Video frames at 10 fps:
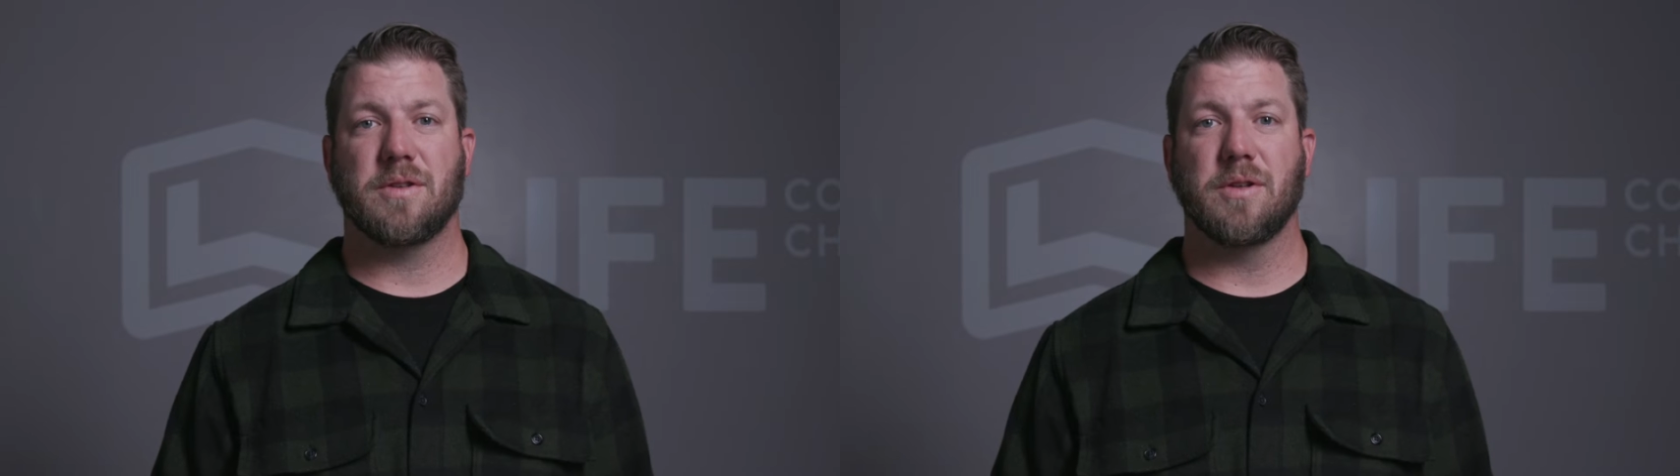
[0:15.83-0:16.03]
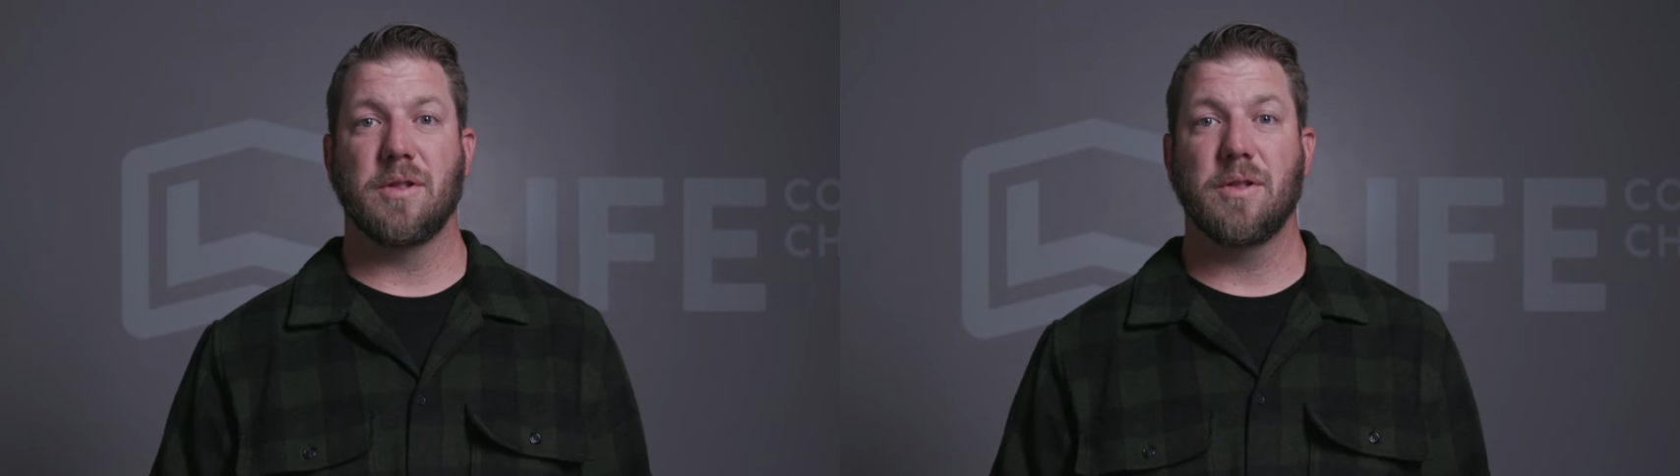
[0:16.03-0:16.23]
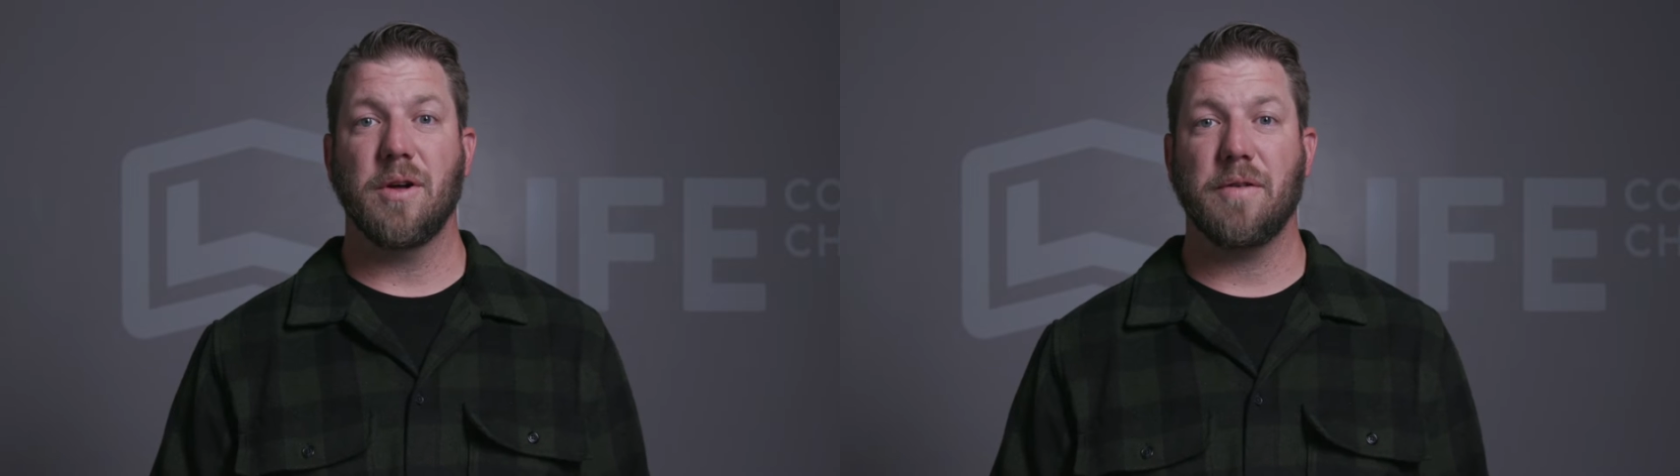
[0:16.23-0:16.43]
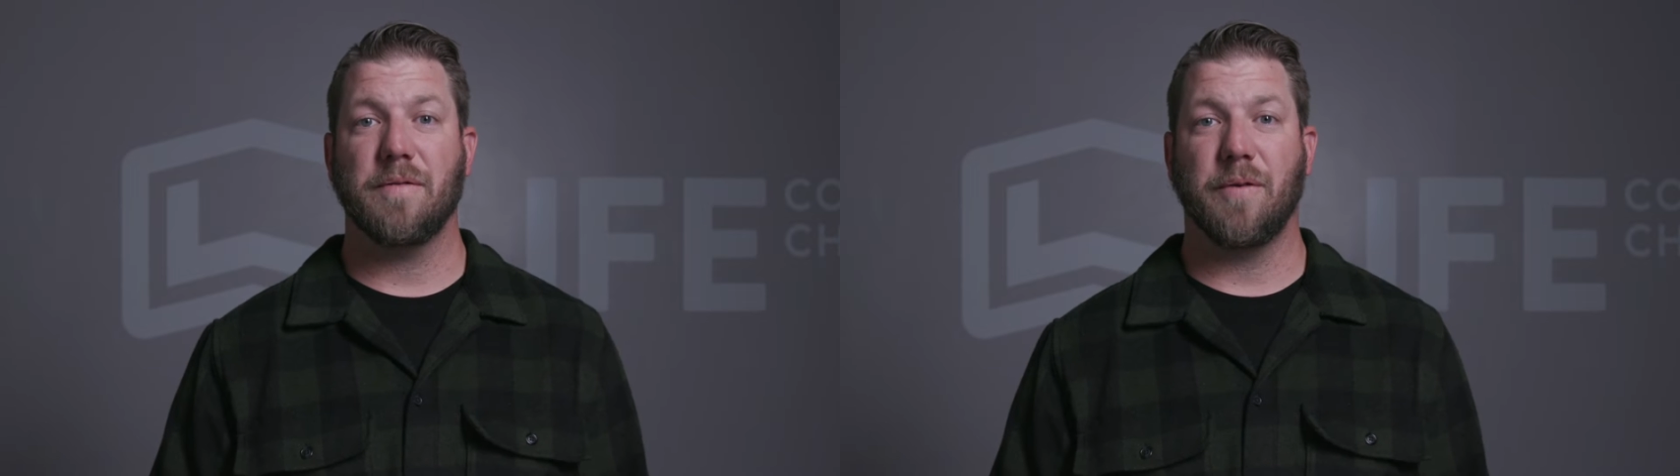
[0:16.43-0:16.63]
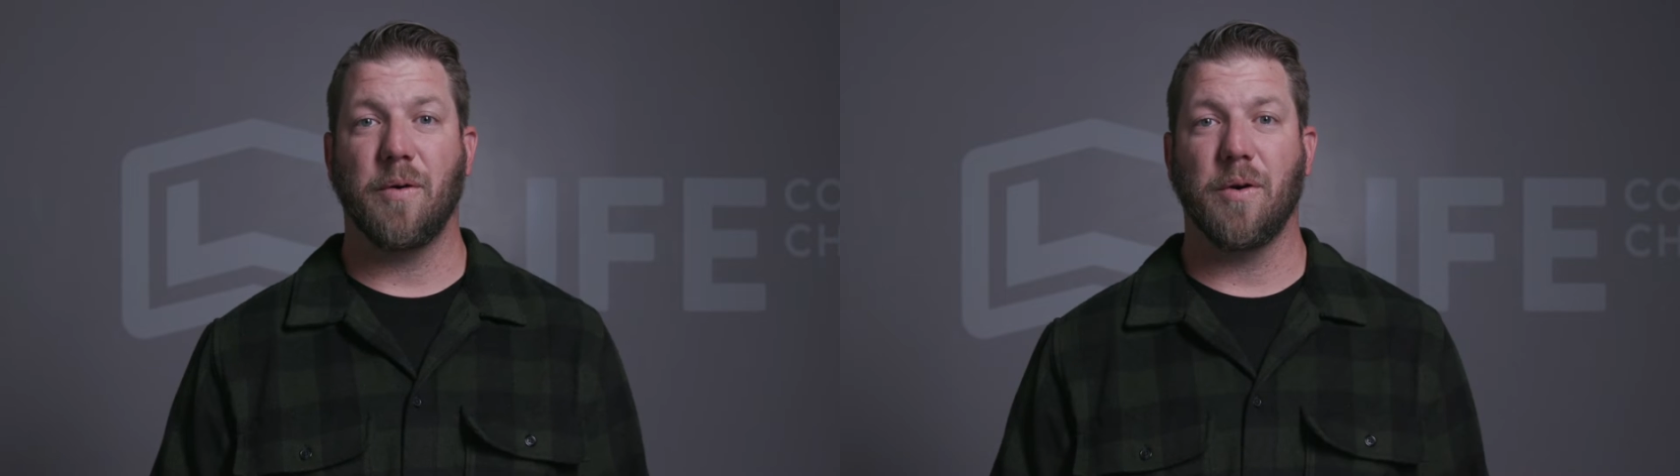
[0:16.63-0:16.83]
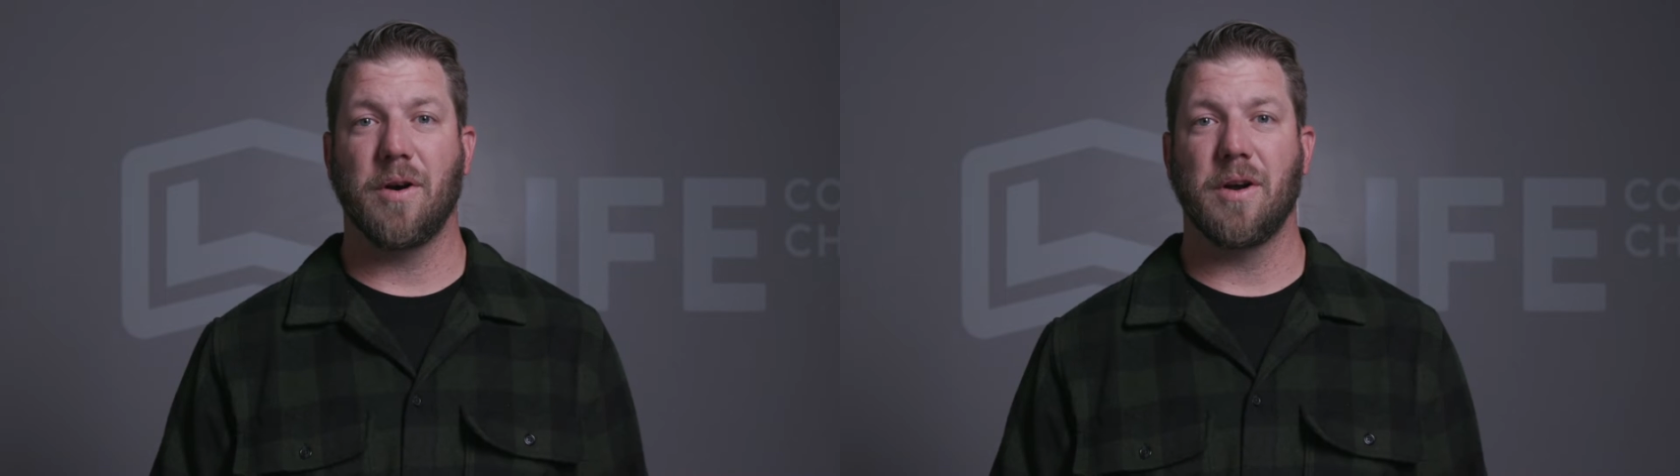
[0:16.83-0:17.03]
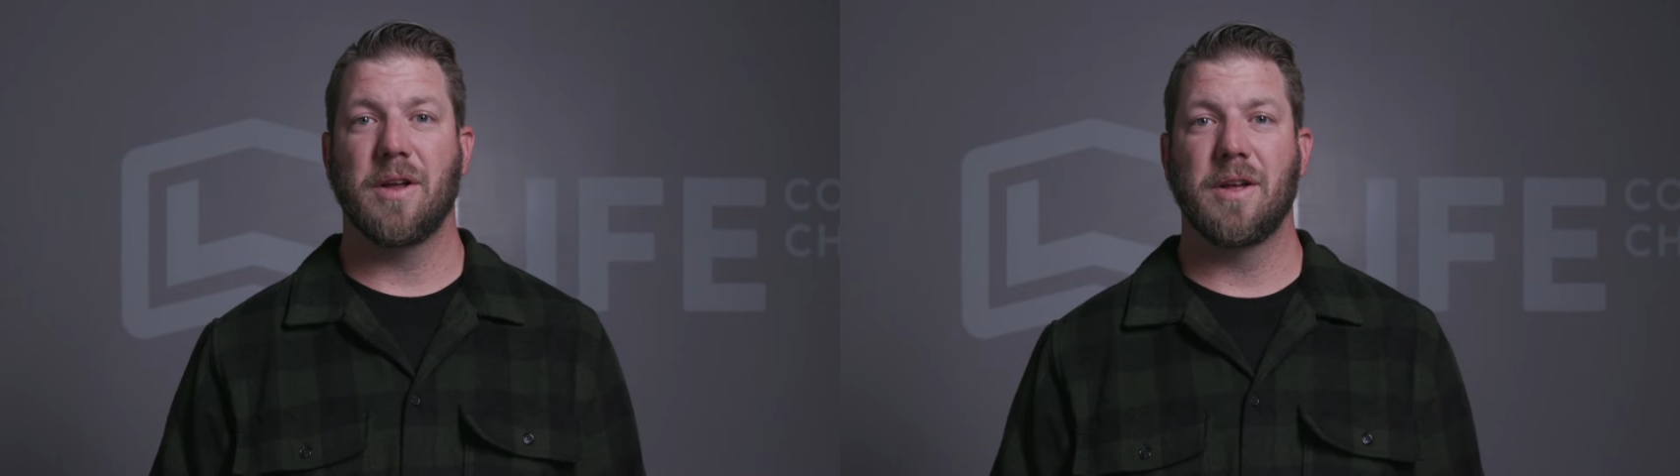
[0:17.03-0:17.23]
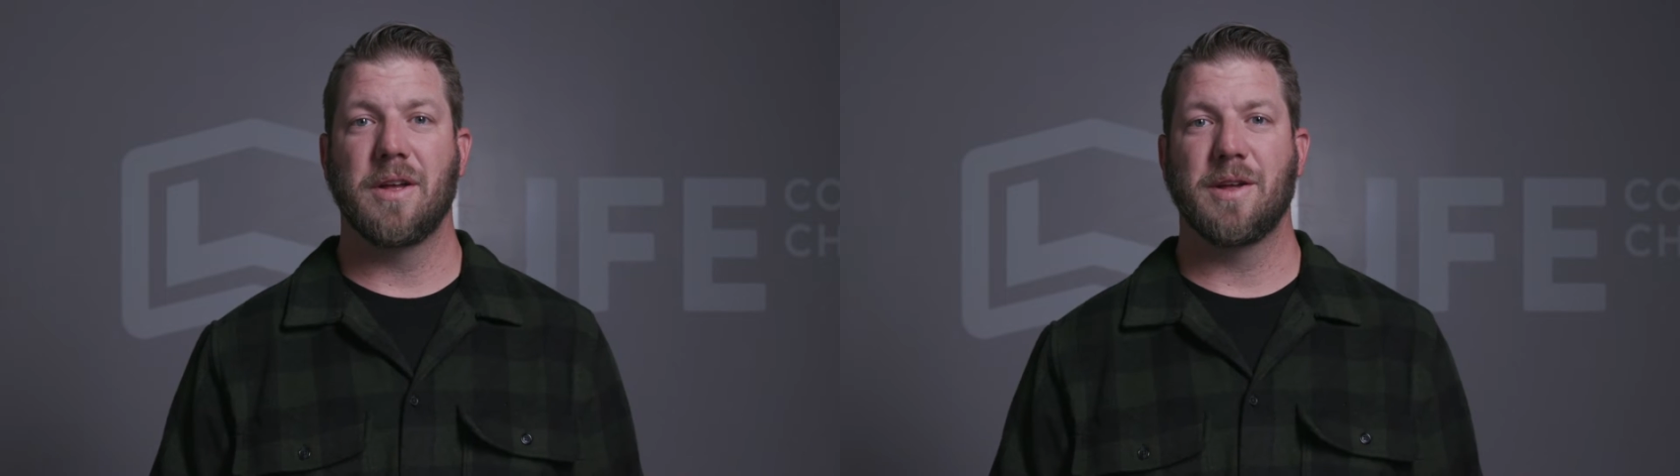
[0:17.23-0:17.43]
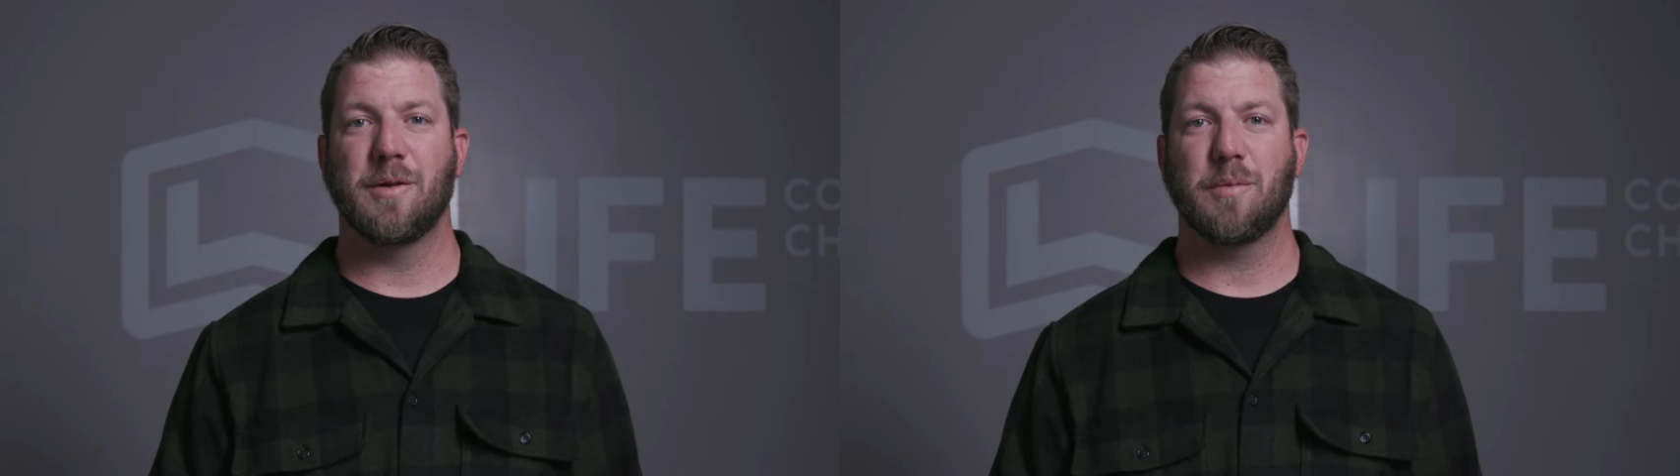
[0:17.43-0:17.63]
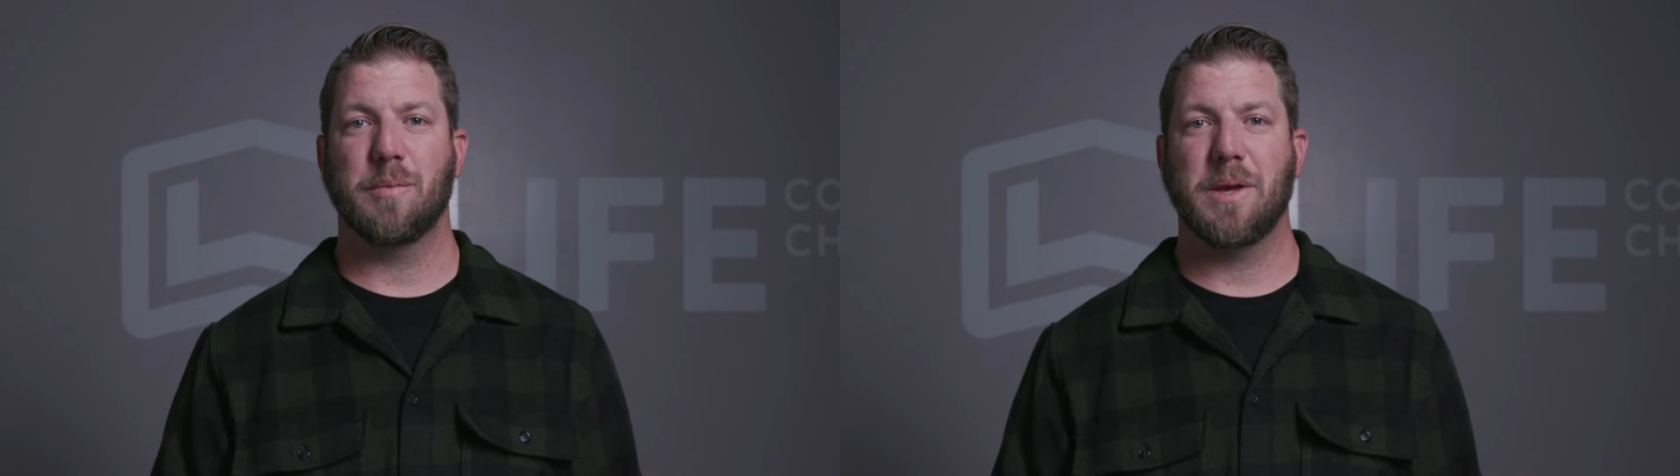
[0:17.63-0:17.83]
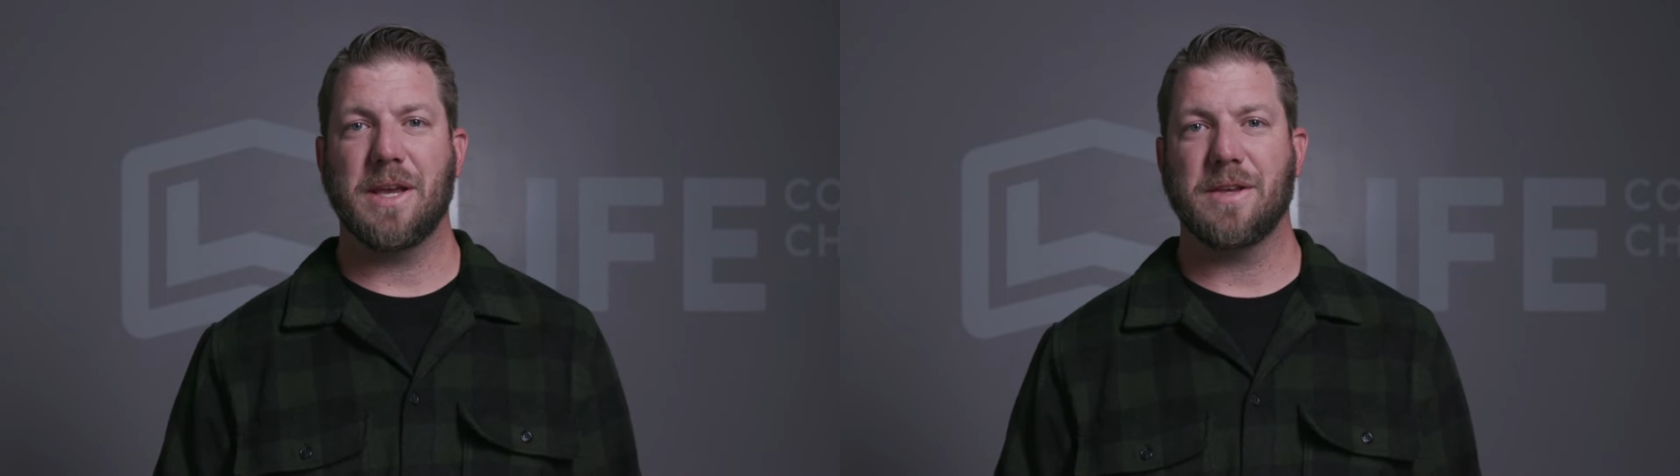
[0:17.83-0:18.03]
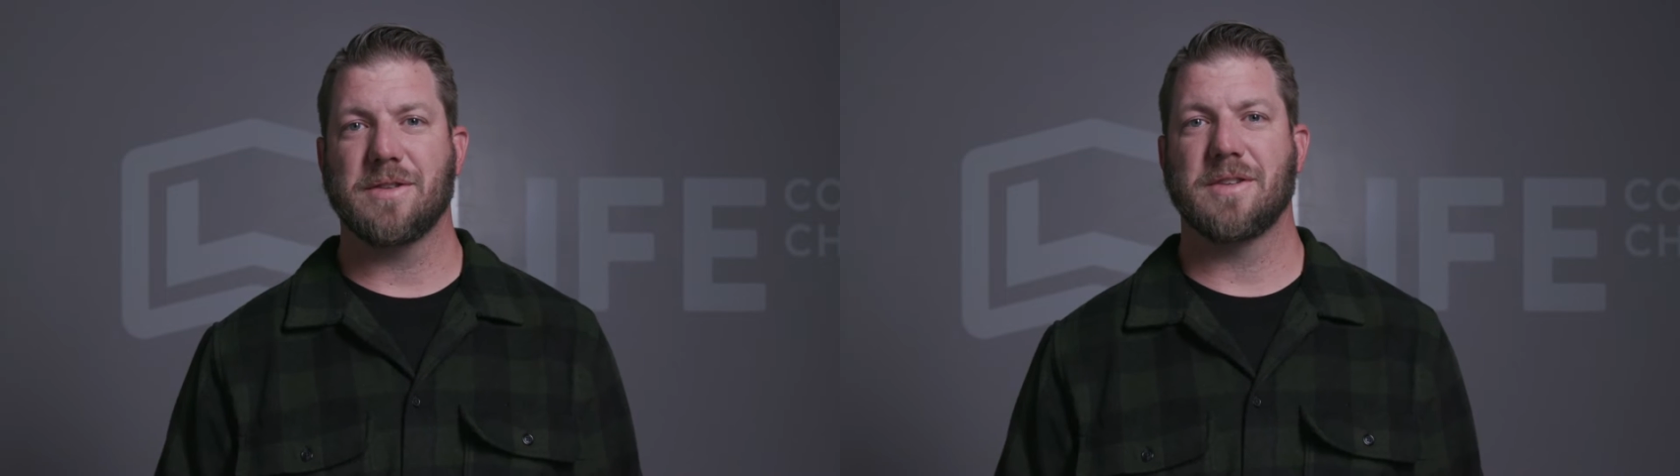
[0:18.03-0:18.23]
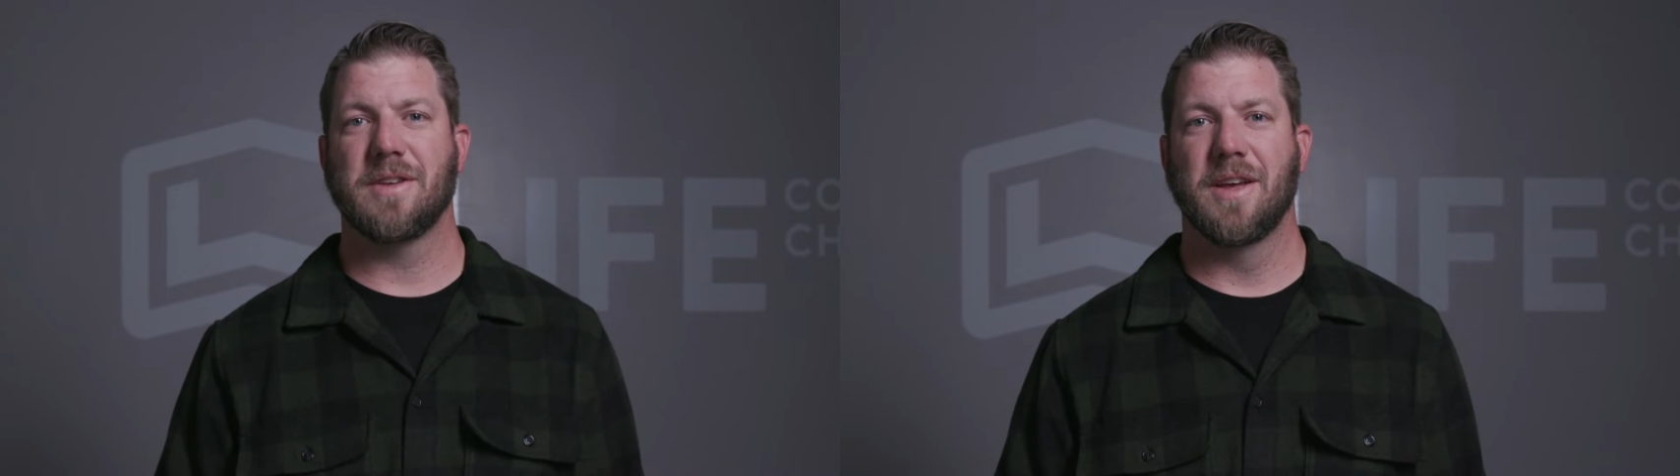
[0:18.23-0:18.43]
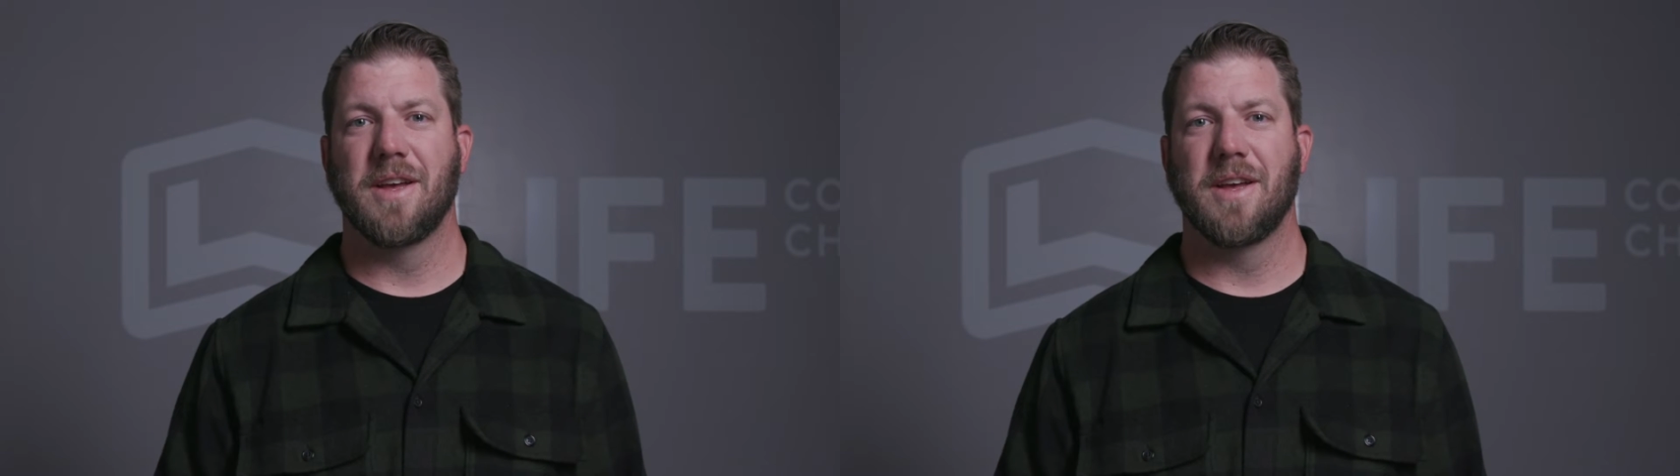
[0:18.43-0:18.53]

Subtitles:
to look for peace,